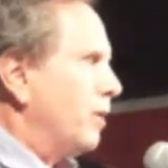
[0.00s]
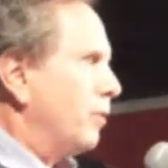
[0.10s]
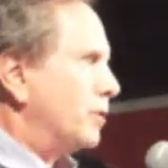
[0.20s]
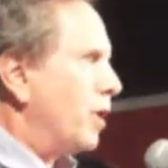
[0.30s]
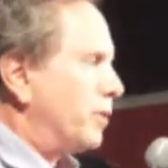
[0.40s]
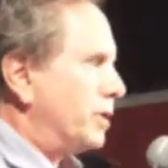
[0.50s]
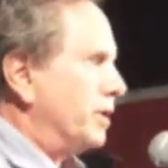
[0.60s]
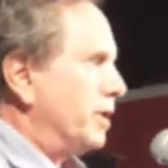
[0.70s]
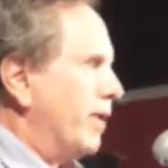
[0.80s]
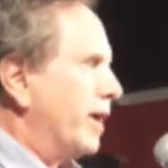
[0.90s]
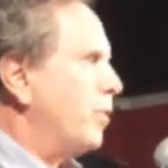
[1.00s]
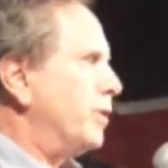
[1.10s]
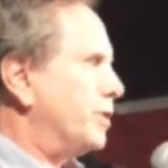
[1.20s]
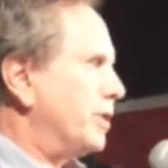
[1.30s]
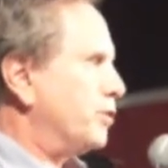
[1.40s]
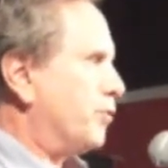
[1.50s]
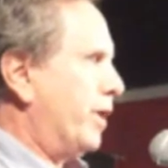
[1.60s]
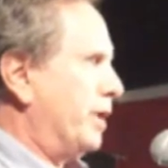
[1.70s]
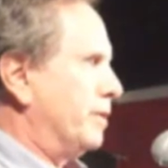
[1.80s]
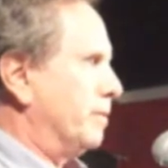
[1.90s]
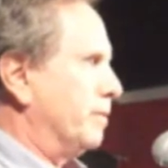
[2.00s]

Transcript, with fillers: It was going to leave. I go into the train.